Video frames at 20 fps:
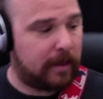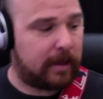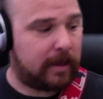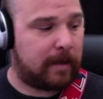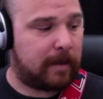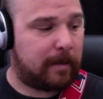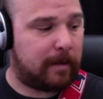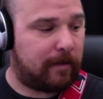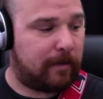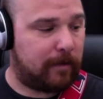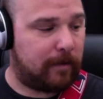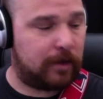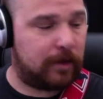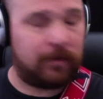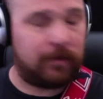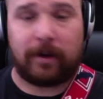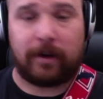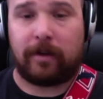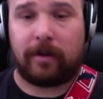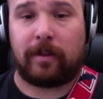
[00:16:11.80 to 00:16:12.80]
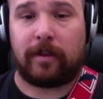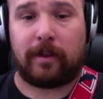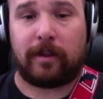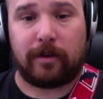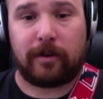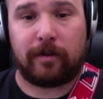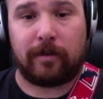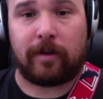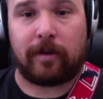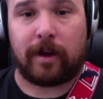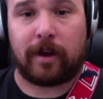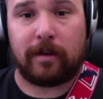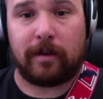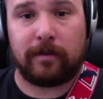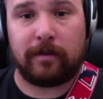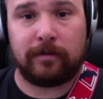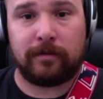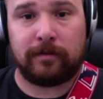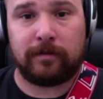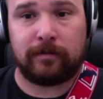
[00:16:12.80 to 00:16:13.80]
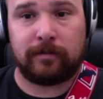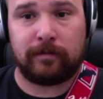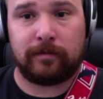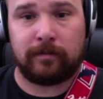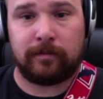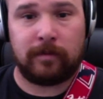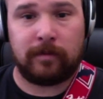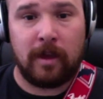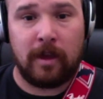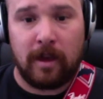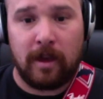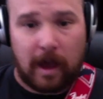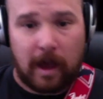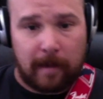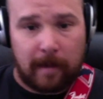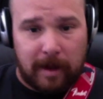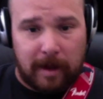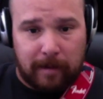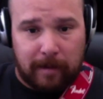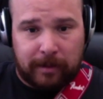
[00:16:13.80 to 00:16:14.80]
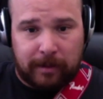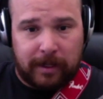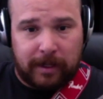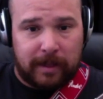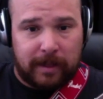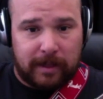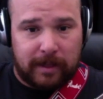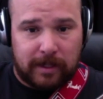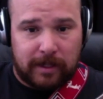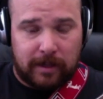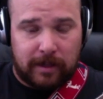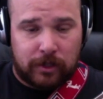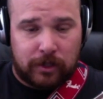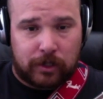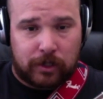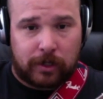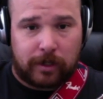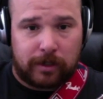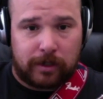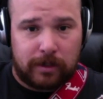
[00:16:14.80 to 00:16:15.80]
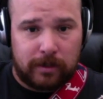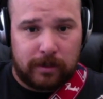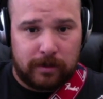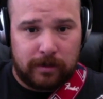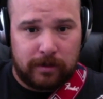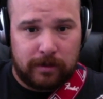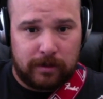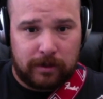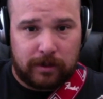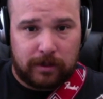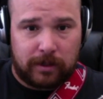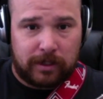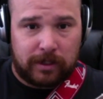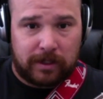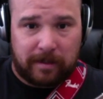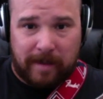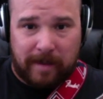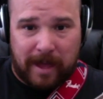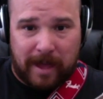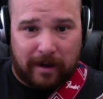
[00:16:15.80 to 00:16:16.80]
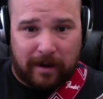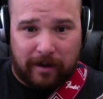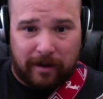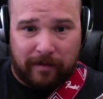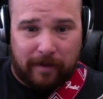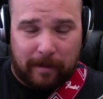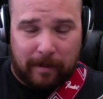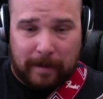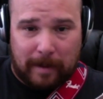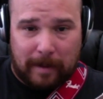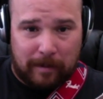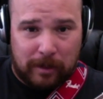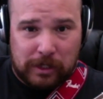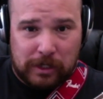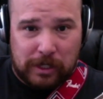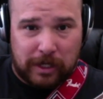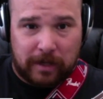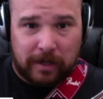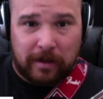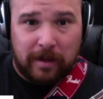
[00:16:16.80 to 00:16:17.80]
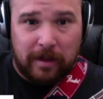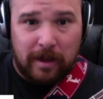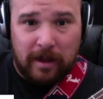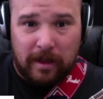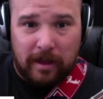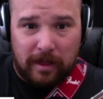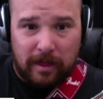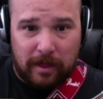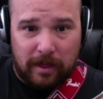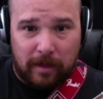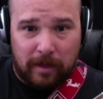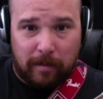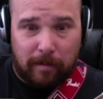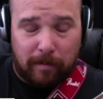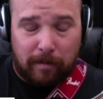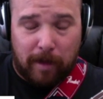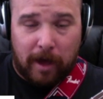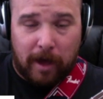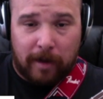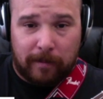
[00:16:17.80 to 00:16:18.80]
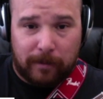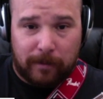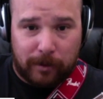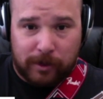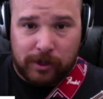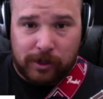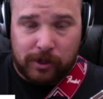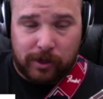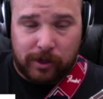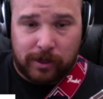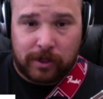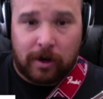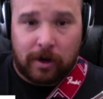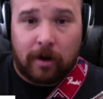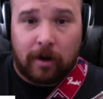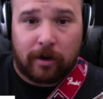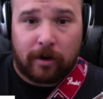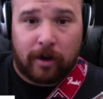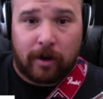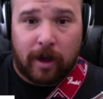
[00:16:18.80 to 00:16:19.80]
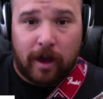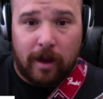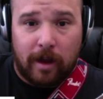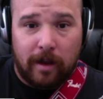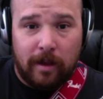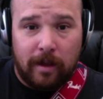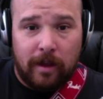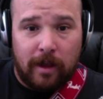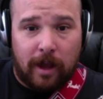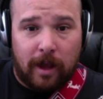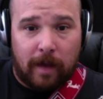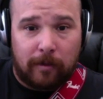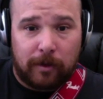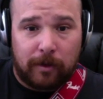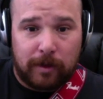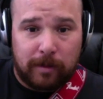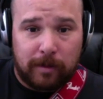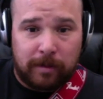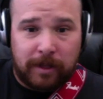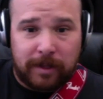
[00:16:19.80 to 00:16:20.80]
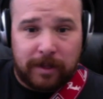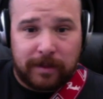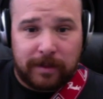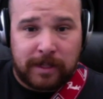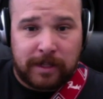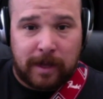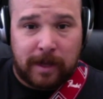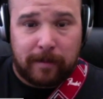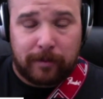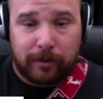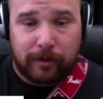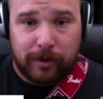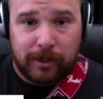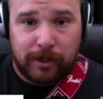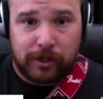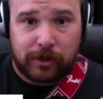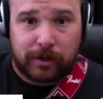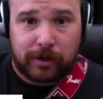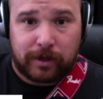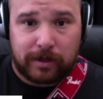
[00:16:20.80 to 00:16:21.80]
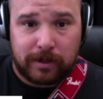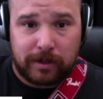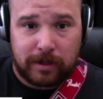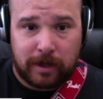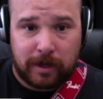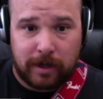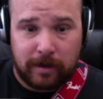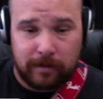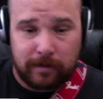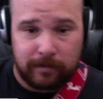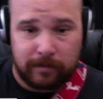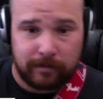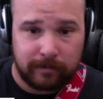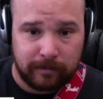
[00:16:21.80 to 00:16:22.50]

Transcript: and then I have my first finger on that 3rd fret. I'm not playing these other strings, so it doesn't matter if I'm not pushing the bottom 3 strings hard or not. I'm only playing the top 3 strings, okay?